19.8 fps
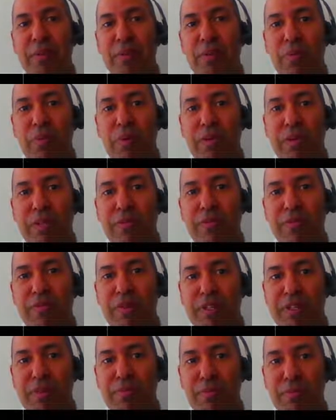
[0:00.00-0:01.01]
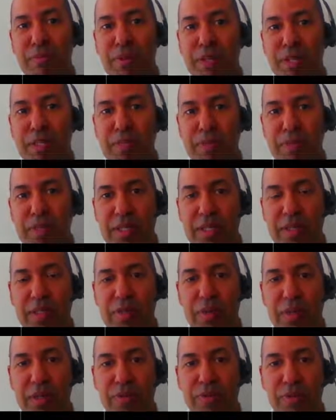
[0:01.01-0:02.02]
with a fixed bridge within
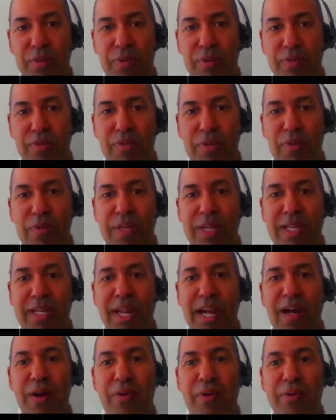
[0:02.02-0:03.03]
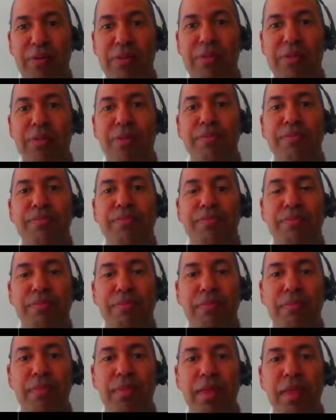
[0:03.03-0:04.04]
24 to 48 hours
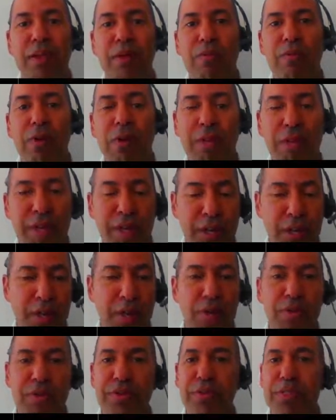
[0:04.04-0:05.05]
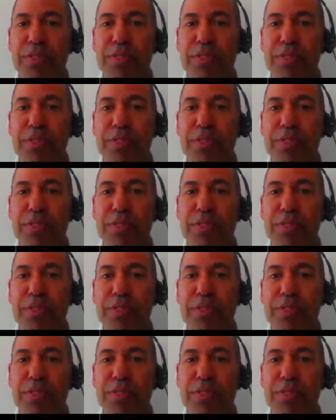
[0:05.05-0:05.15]
rather than go through the